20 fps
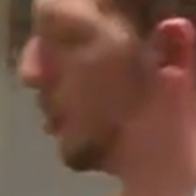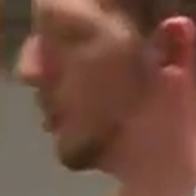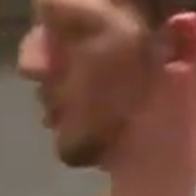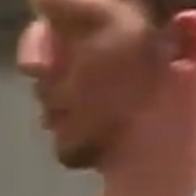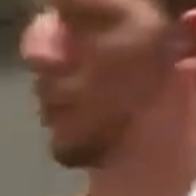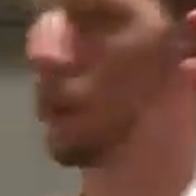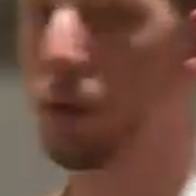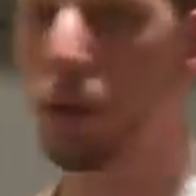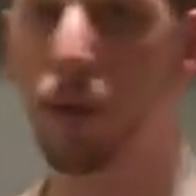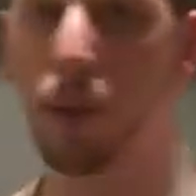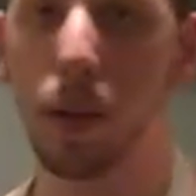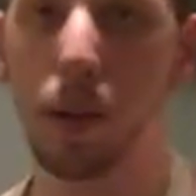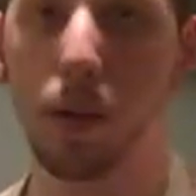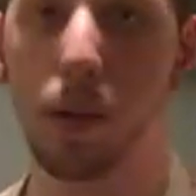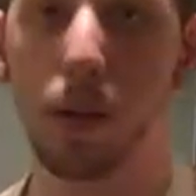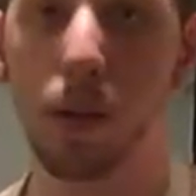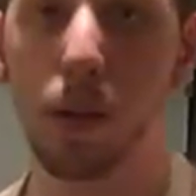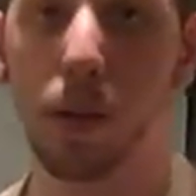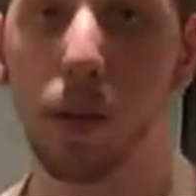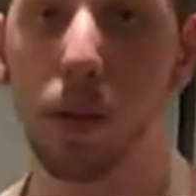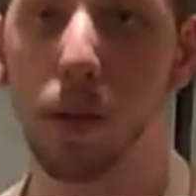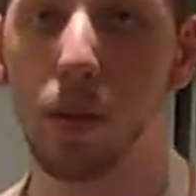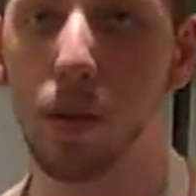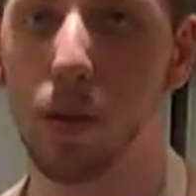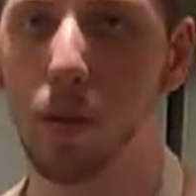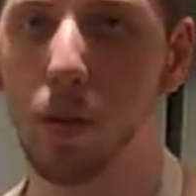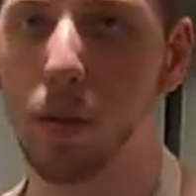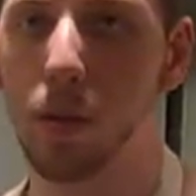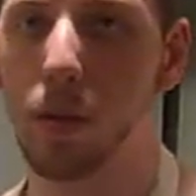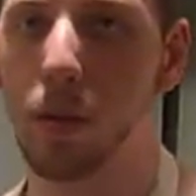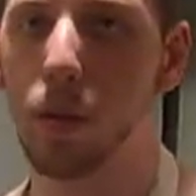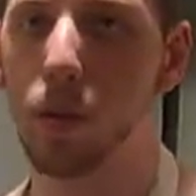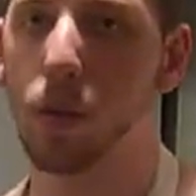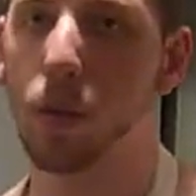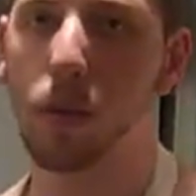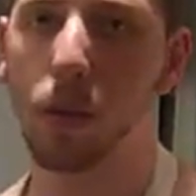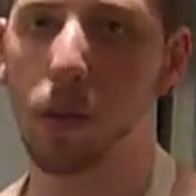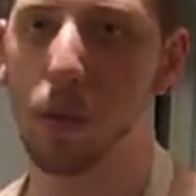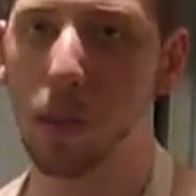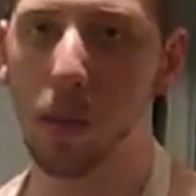natural peanut butter. Don't
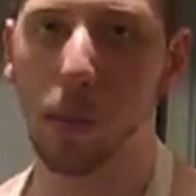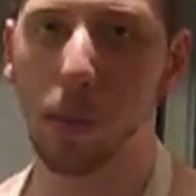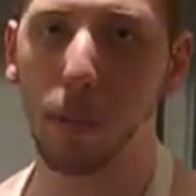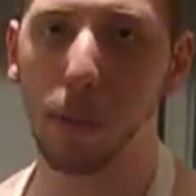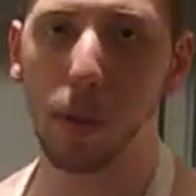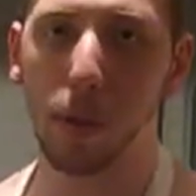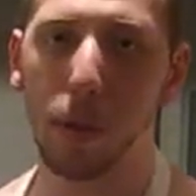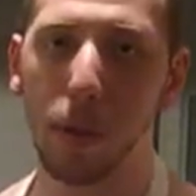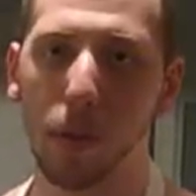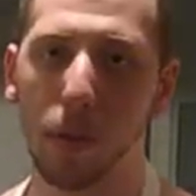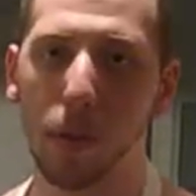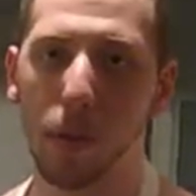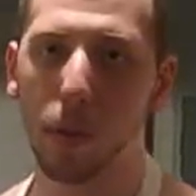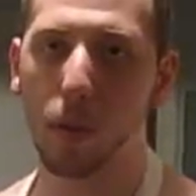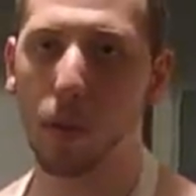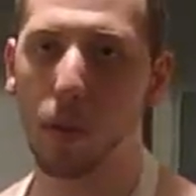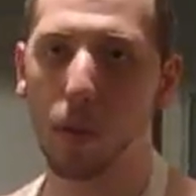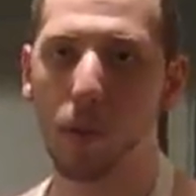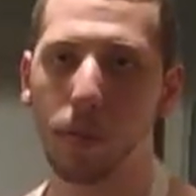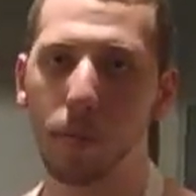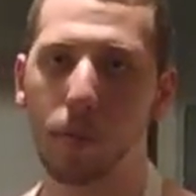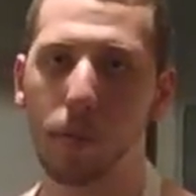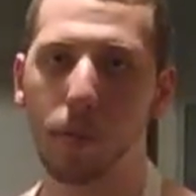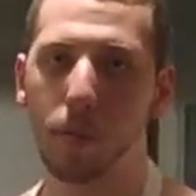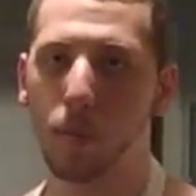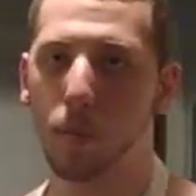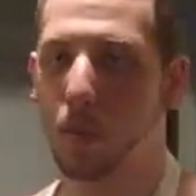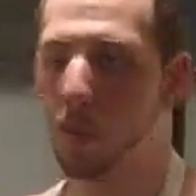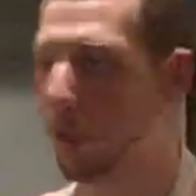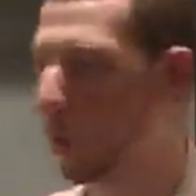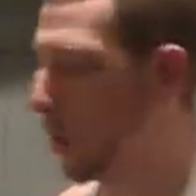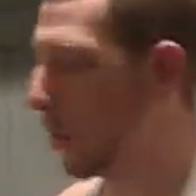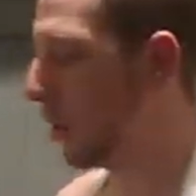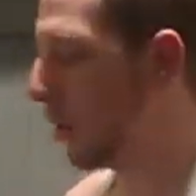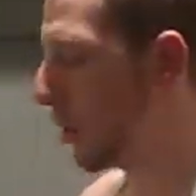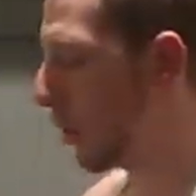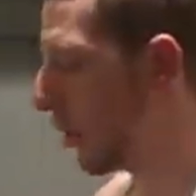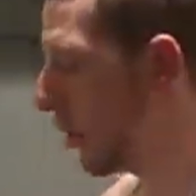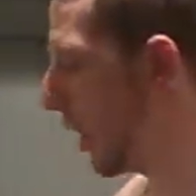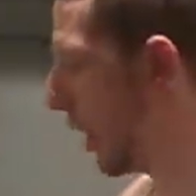use the Skippy or all
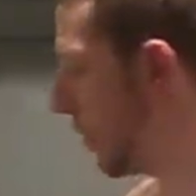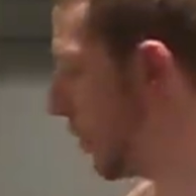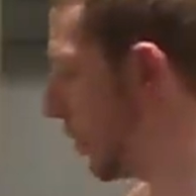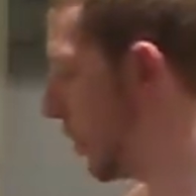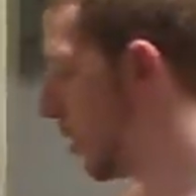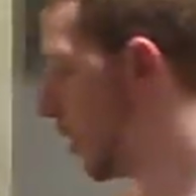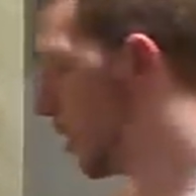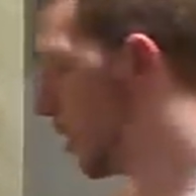other crap.